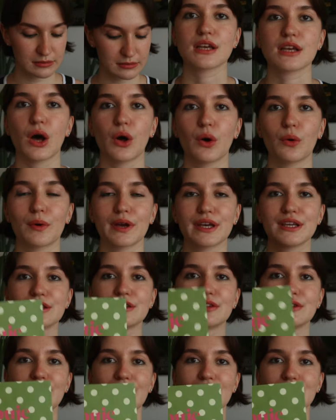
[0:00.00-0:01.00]
As
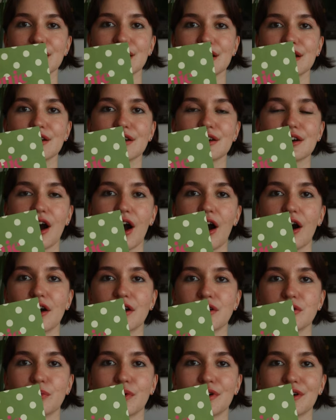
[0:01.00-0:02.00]
always, you get a little
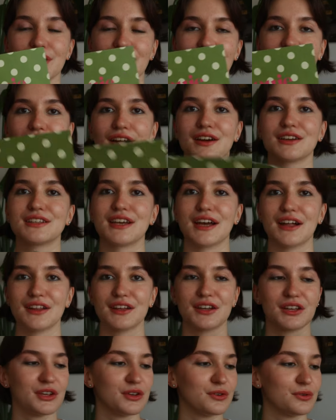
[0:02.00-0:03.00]
card where they are
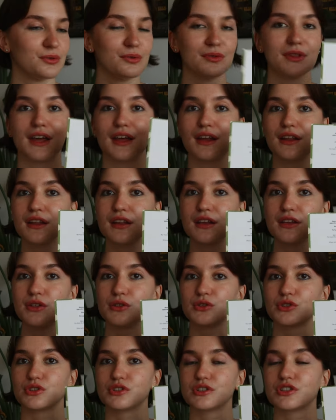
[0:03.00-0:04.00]
telling you that
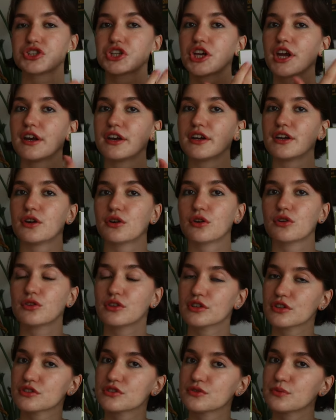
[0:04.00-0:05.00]
you should share your
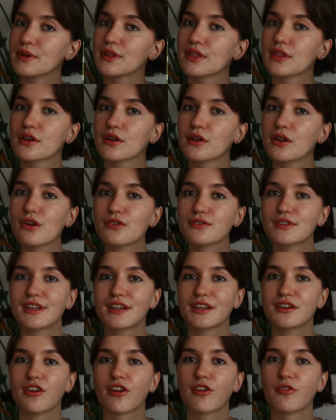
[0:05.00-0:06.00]
looks with the clothes
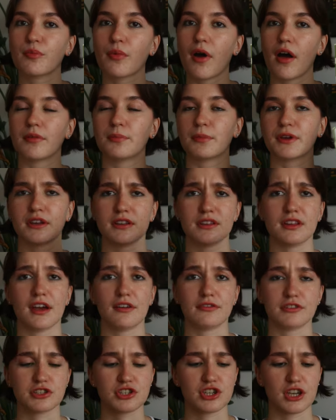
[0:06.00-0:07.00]
that you have bought because you
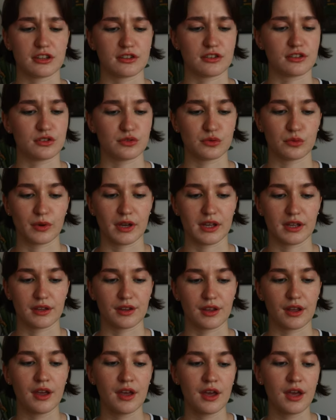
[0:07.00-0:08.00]
have a chance to
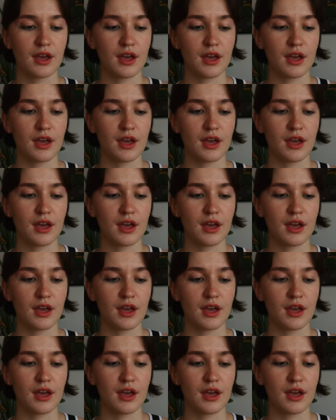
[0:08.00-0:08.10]
win